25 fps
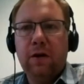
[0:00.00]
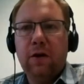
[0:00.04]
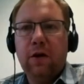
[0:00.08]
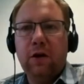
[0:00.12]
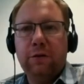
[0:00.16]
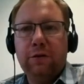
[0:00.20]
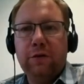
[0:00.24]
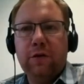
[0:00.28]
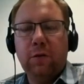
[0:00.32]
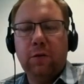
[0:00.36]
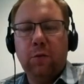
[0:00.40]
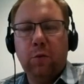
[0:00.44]

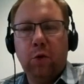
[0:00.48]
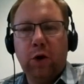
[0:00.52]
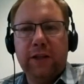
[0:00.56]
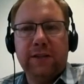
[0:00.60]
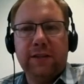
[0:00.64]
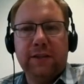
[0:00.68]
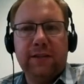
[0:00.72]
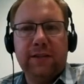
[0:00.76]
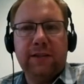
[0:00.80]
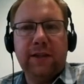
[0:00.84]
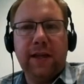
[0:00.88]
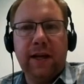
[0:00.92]
of the
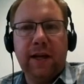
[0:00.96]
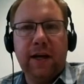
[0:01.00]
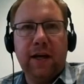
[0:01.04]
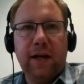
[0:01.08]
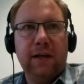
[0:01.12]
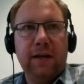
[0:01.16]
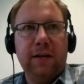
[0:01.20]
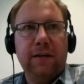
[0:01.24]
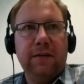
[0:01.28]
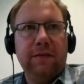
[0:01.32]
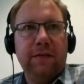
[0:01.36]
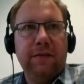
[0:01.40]
ones that
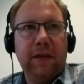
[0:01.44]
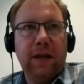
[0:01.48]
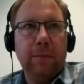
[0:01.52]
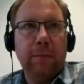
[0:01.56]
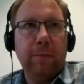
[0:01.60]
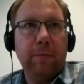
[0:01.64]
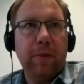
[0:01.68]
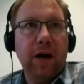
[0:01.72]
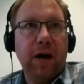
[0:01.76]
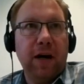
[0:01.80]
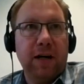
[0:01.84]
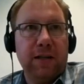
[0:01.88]
are
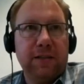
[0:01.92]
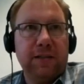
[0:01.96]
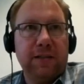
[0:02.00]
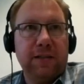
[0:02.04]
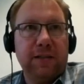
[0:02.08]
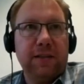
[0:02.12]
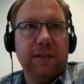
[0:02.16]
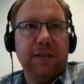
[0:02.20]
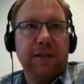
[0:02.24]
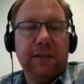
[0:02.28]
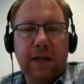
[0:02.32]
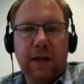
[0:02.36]

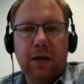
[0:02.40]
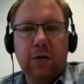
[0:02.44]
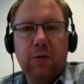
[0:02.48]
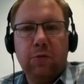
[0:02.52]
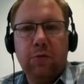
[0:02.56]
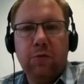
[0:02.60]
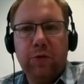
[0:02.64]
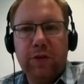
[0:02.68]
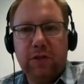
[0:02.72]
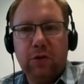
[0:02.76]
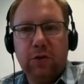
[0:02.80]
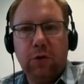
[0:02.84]
passing, that are
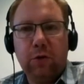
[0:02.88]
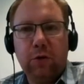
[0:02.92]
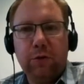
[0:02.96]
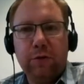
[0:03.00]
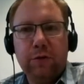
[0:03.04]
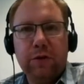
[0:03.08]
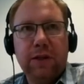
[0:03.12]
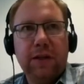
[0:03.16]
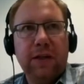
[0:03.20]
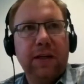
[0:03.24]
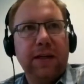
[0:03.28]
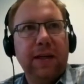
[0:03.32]
resolved.
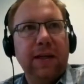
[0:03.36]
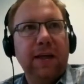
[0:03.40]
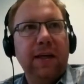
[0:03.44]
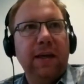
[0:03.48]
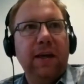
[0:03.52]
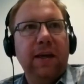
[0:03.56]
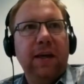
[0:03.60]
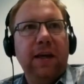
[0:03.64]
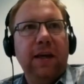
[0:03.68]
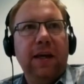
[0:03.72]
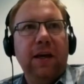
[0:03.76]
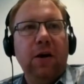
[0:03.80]

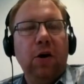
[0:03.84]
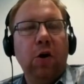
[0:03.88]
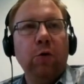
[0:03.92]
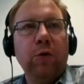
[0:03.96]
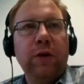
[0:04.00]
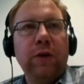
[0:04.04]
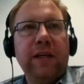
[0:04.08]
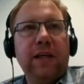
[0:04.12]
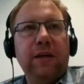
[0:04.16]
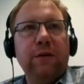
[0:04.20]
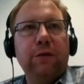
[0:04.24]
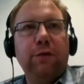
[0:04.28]

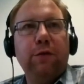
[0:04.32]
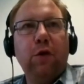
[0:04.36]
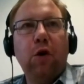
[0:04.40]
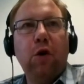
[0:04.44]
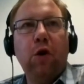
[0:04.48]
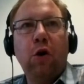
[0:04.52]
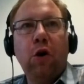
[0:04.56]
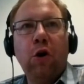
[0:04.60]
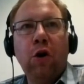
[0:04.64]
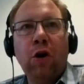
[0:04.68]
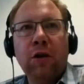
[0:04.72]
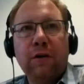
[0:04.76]
Only if
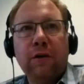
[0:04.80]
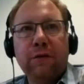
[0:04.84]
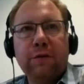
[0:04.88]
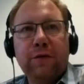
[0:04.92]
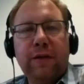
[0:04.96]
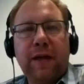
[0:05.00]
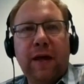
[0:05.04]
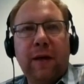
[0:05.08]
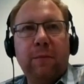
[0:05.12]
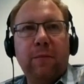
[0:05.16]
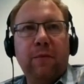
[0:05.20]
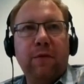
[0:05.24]
all of
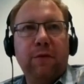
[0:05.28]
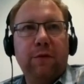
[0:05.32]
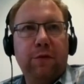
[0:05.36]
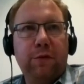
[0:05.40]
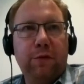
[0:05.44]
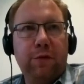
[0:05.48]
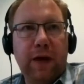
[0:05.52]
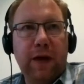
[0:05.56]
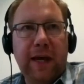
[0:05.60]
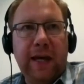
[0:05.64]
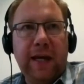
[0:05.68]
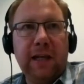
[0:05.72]
them
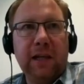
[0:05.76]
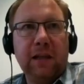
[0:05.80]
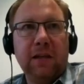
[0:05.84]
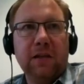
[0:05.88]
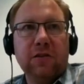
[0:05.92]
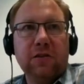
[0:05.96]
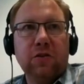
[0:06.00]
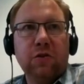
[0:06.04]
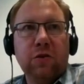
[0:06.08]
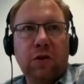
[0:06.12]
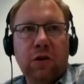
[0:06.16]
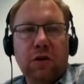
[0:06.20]
fail,
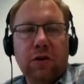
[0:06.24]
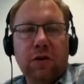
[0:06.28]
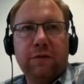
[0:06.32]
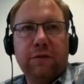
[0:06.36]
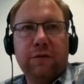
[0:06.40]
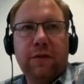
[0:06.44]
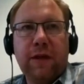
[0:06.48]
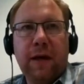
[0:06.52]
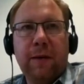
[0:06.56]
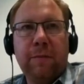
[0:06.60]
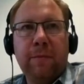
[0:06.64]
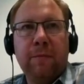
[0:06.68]
so all
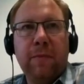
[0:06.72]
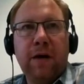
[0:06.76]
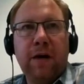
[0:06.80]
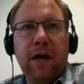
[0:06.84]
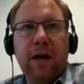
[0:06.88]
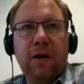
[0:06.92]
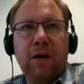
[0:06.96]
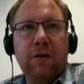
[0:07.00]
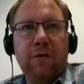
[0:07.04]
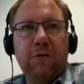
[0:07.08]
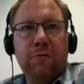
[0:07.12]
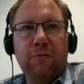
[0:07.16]
of them
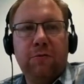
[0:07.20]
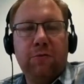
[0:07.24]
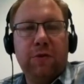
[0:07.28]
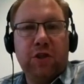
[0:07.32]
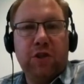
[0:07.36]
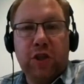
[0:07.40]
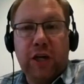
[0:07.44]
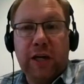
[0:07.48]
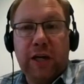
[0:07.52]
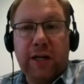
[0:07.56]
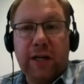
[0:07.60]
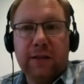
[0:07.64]
are
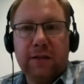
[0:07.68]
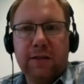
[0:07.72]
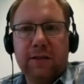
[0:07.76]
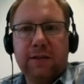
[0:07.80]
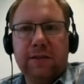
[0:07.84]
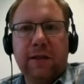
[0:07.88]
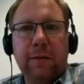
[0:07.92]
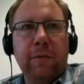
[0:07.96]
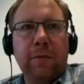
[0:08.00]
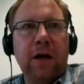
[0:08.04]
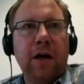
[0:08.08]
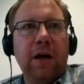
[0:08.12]
rejected
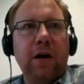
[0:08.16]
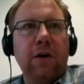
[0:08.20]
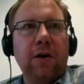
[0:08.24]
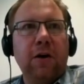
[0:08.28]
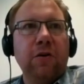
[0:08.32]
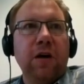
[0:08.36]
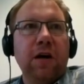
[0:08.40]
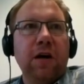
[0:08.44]
somehow,